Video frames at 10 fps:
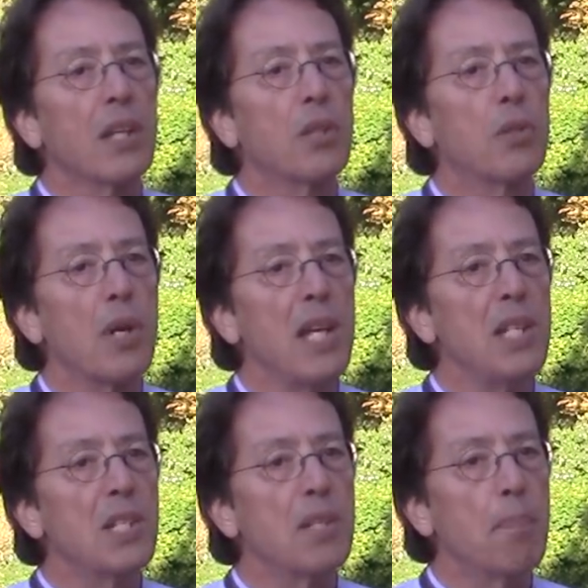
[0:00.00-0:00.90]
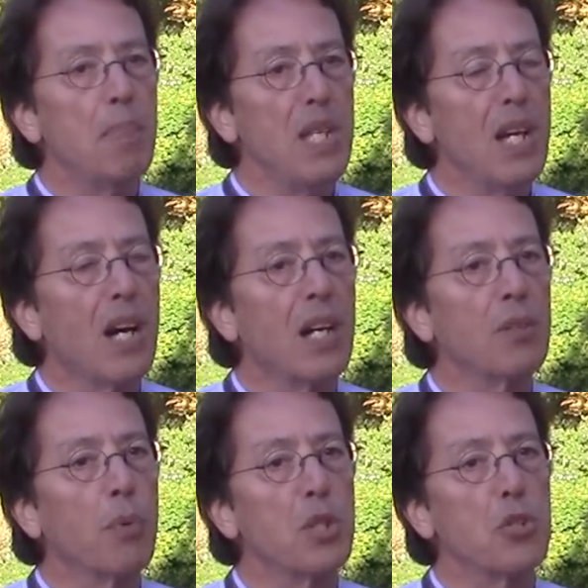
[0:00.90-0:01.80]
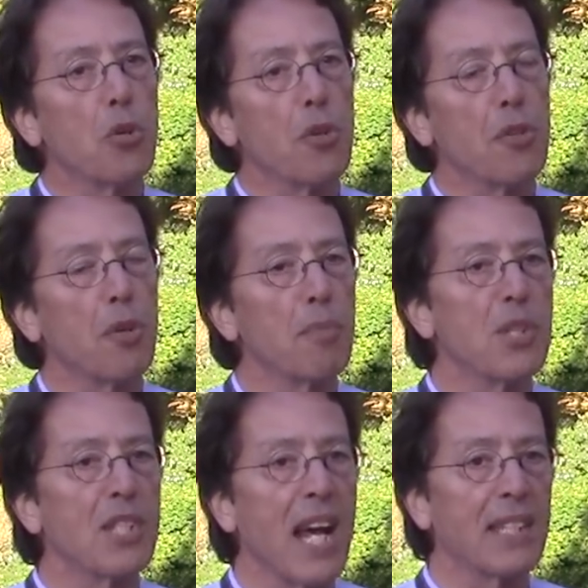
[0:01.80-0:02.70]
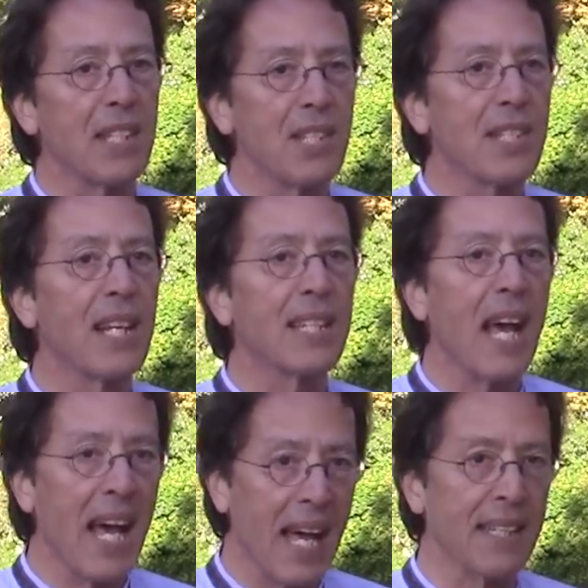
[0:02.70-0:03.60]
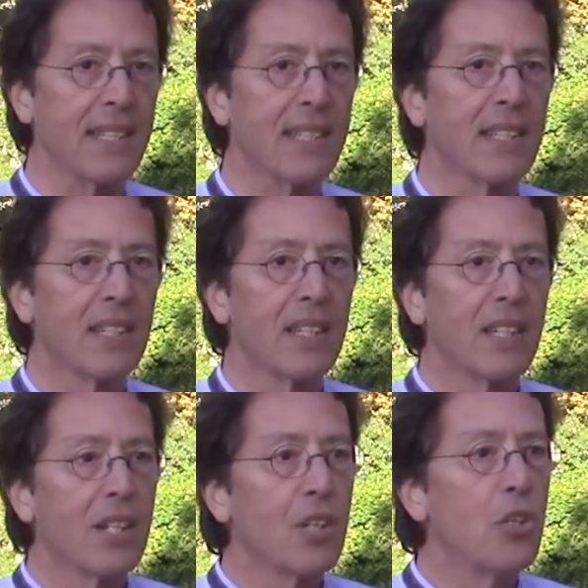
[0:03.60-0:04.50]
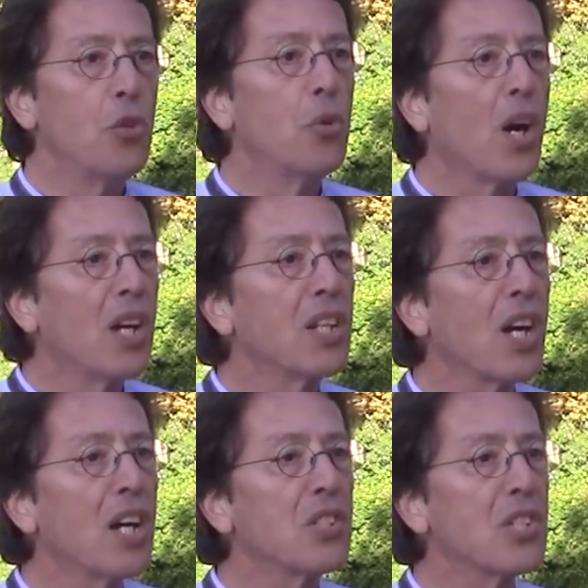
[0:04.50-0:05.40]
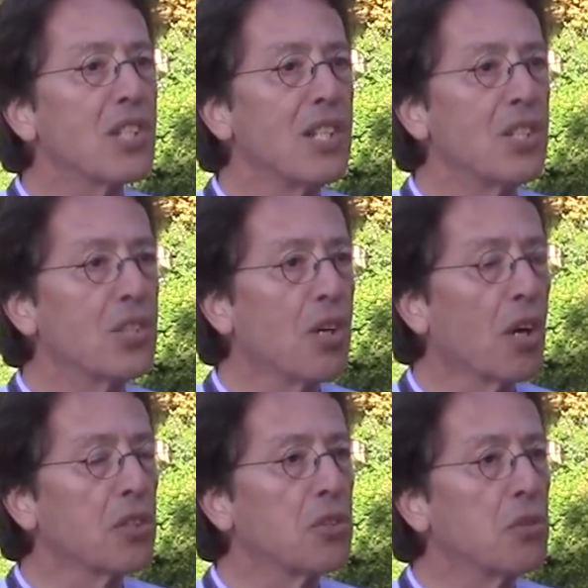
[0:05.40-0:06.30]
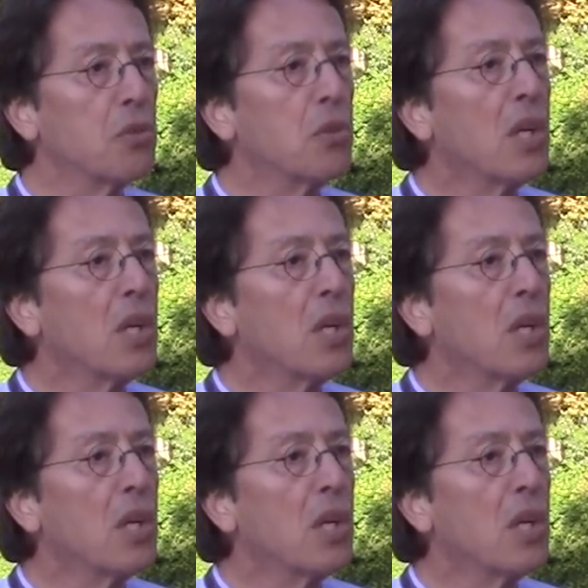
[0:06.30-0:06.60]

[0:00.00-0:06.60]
grace beyond what your thermostat is set at, you unconsciously start to